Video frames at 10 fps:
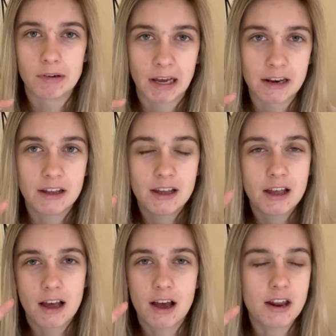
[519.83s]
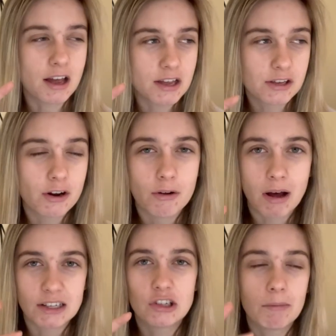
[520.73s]
again.
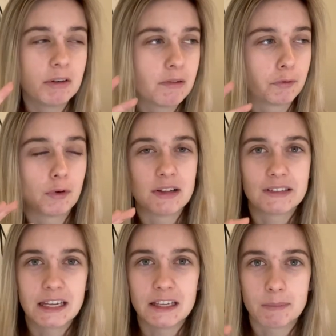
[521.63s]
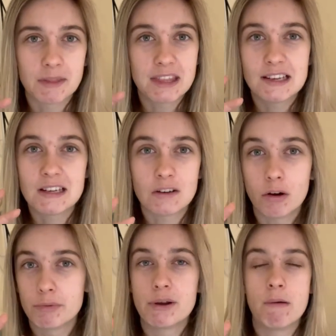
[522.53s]
I generally never thought I'd say this, but this is our
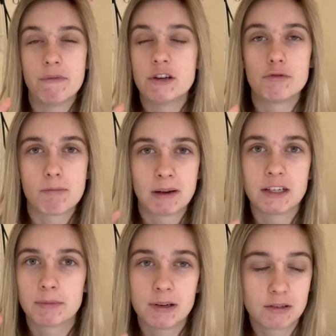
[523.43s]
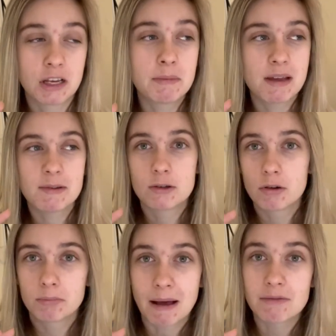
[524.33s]
Rio and Vidic replacement. It maybe
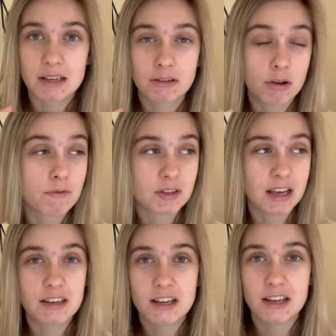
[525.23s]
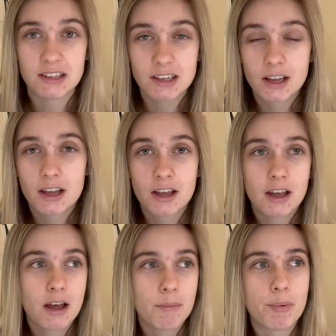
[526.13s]
took about over 10 years,
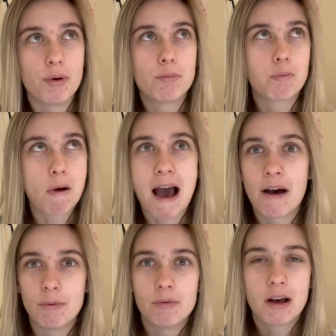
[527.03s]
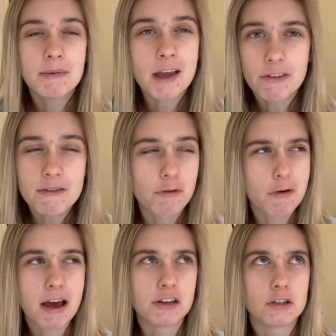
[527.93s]
but wow. I mean, I think
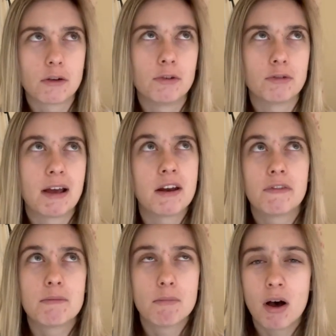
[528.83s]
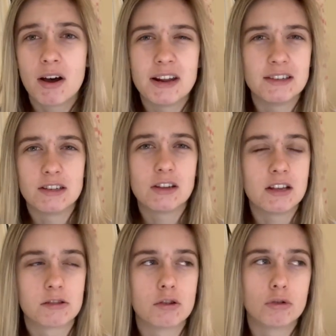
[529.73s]
Varane is so underrated. I think Martinez
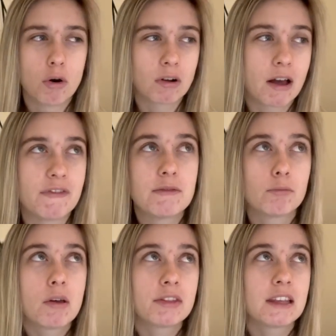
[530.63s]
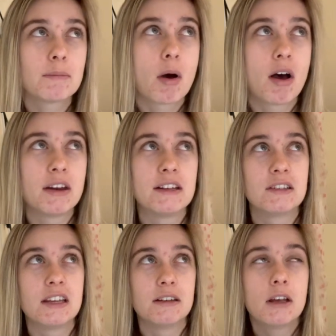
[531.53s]
is the dog. I think one thing Martinez
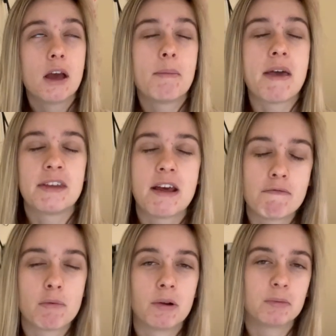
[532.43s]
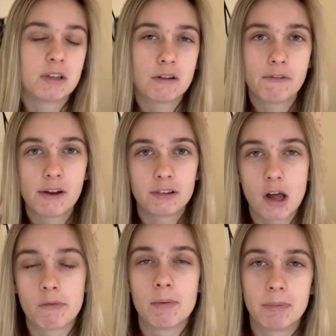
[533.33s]
did better than everyone was in the first
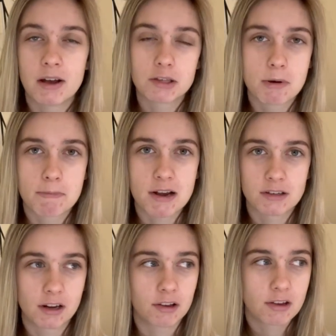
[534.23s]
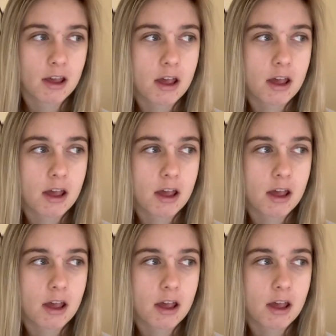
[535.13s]
half when Barca were pressing us.